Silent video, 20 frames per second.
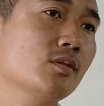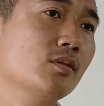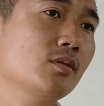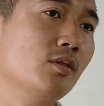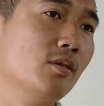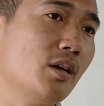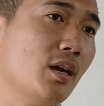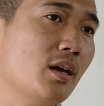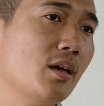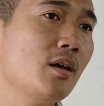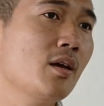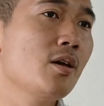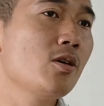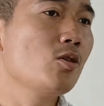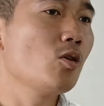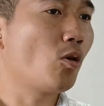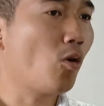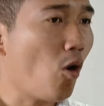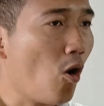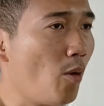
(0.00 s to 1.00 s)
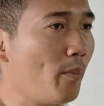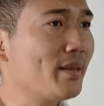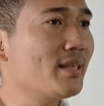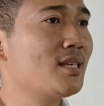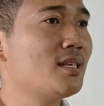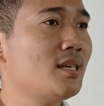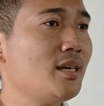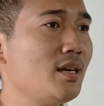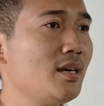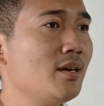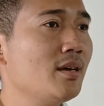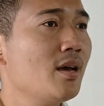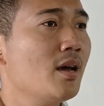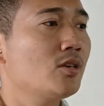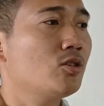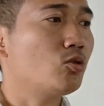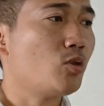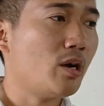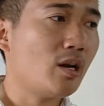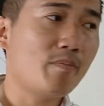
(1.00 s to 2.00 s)
Okay, you go home and see,
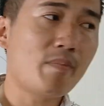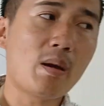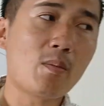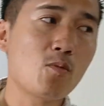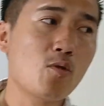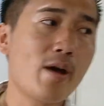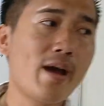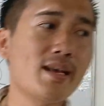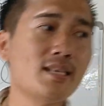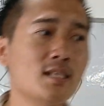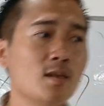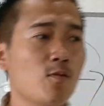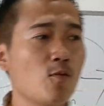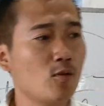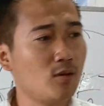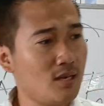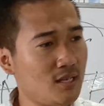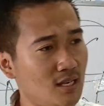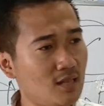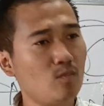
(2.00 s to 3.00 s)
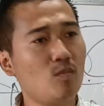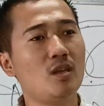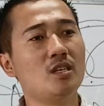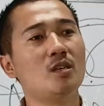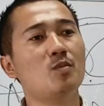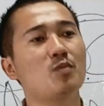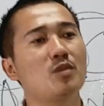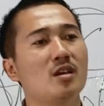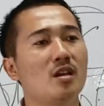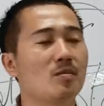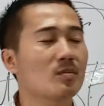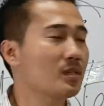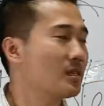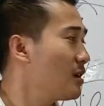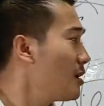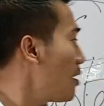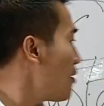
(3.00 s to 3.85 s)
try to memorize for this NDC prelims.